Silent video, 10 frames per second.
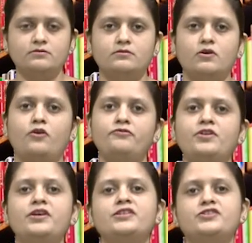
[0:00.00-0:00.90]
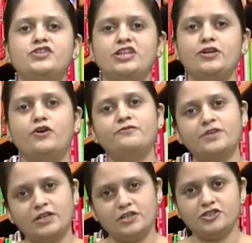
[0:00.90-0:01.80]
of the history of
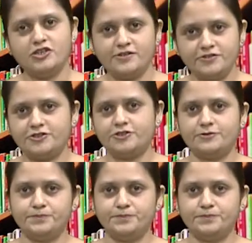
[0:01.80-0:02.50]
English literature.